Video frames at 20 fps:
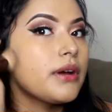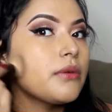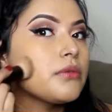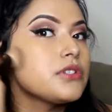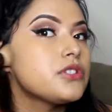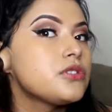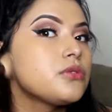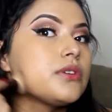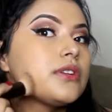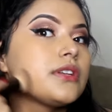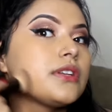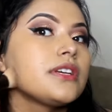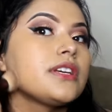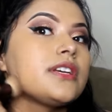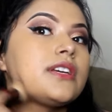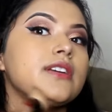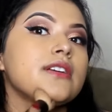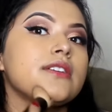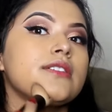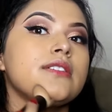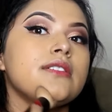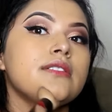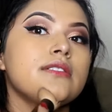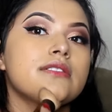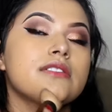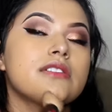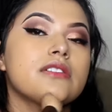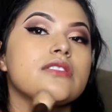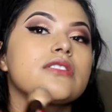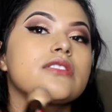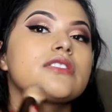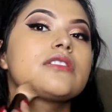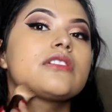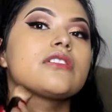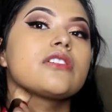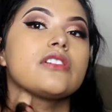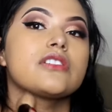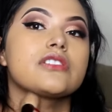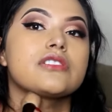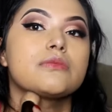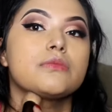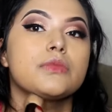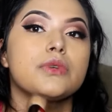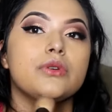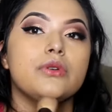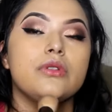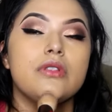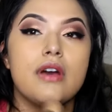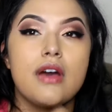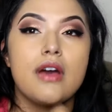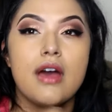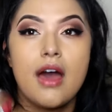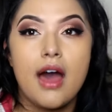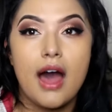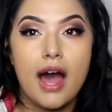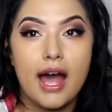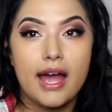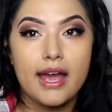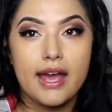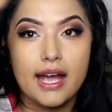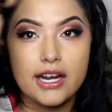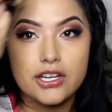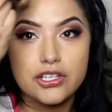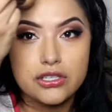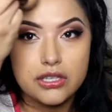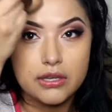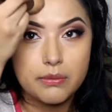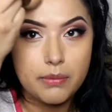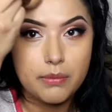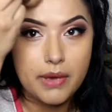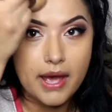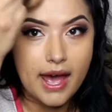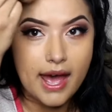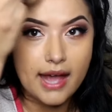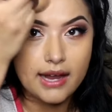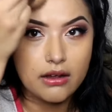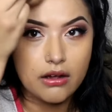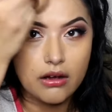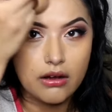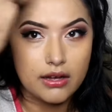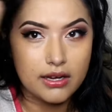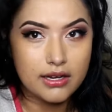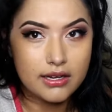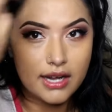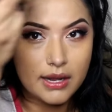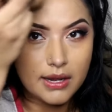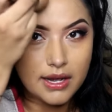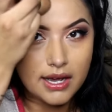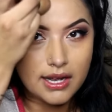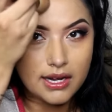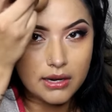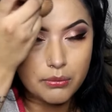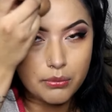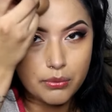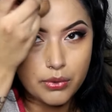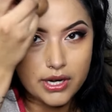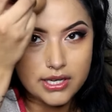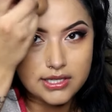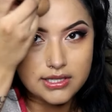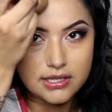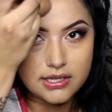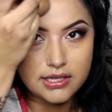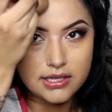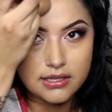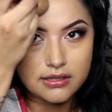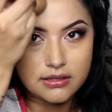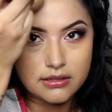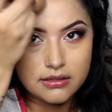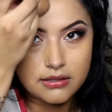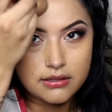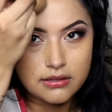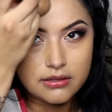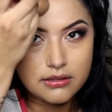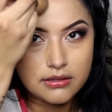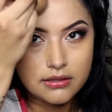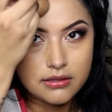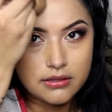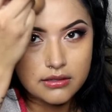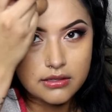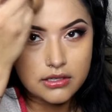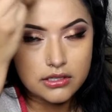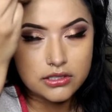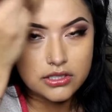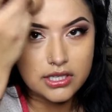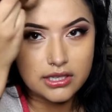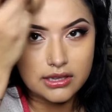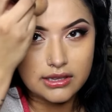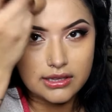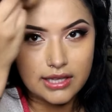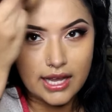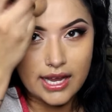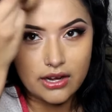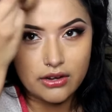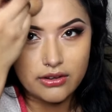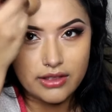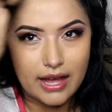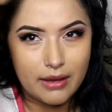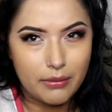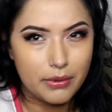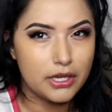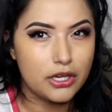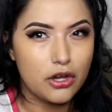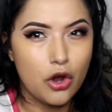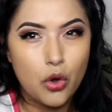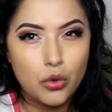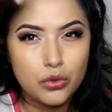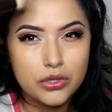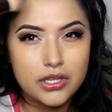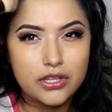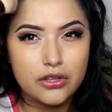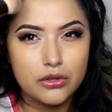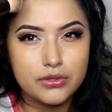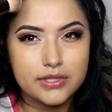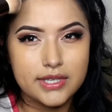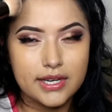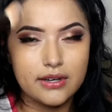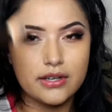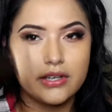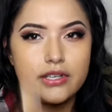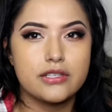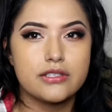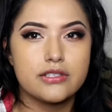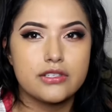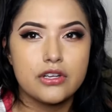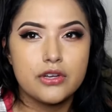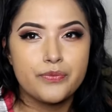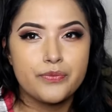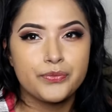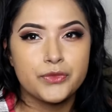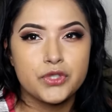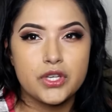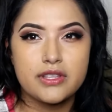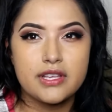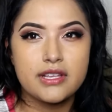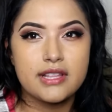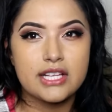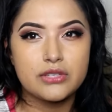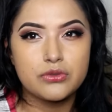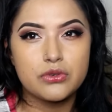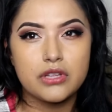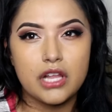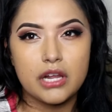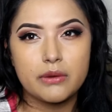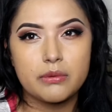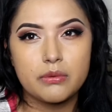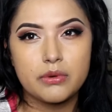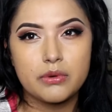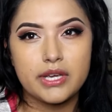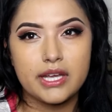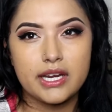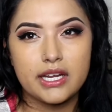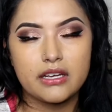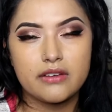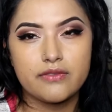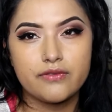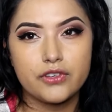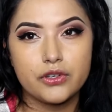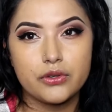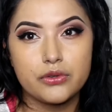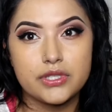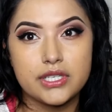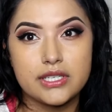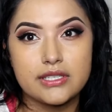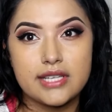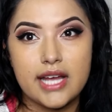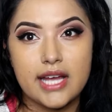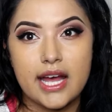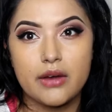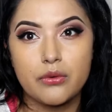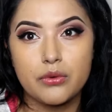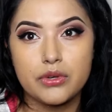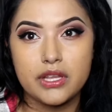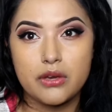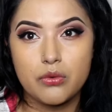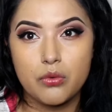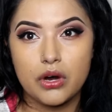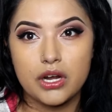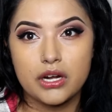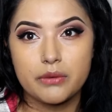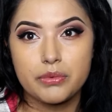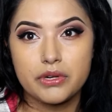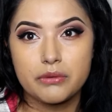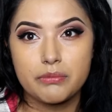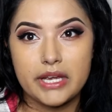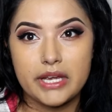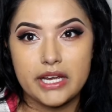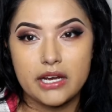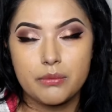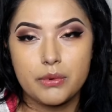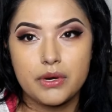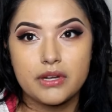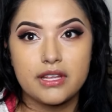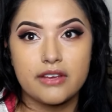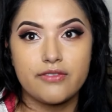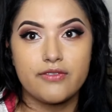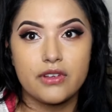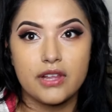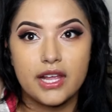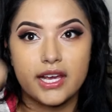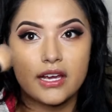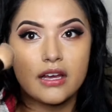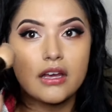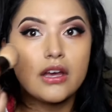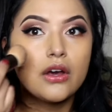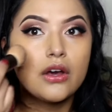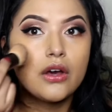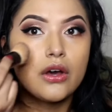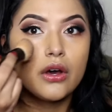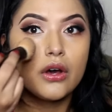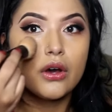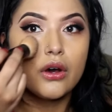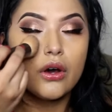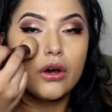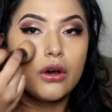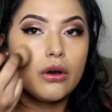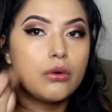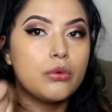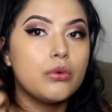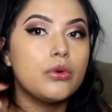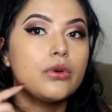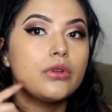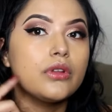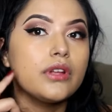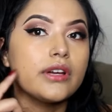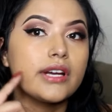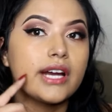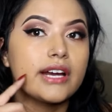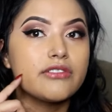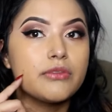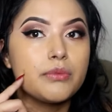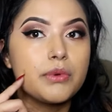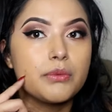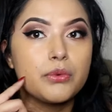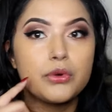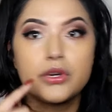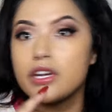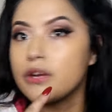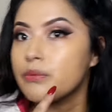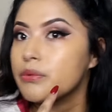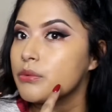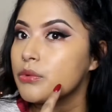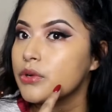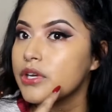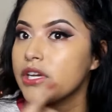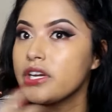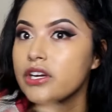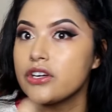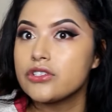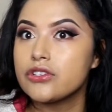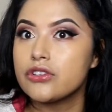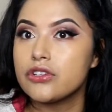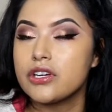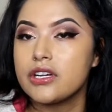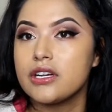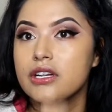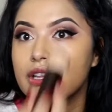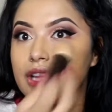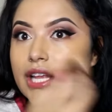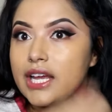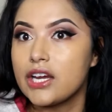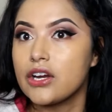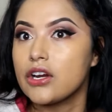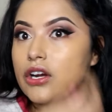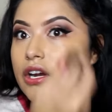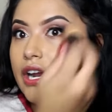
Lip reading: the way I was doing here to make it look all smooth, I actually pack on and I kind of press it in to layer that, like only those areas. So I think that's where a lot of people get it confused, is that when they want to put makeup on, they feel like, oh well, look, I have a pimple here, so they're gonna